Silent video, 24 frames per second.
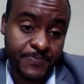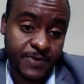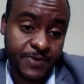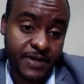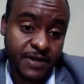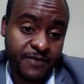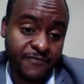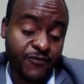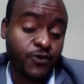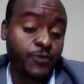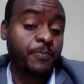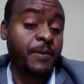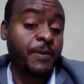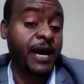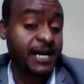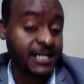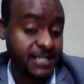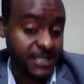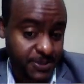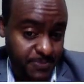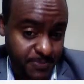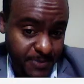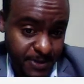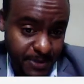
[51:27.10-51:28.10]
for
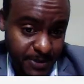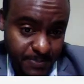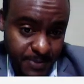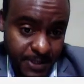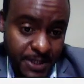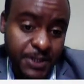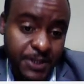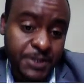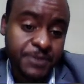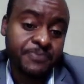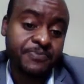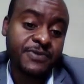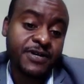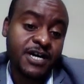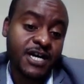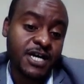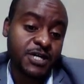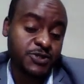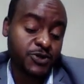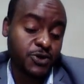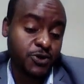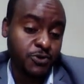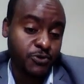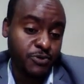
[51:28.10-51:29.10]
practice purpose.
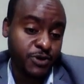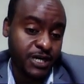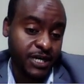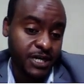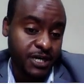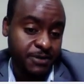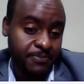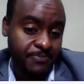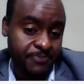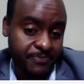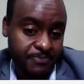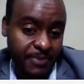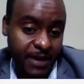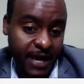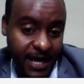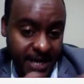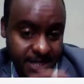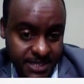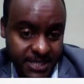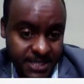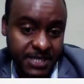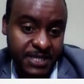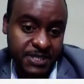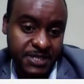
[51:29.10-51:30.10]
So we
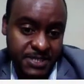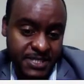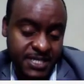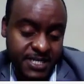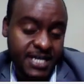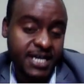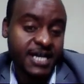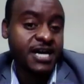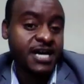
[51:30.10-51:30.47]
practice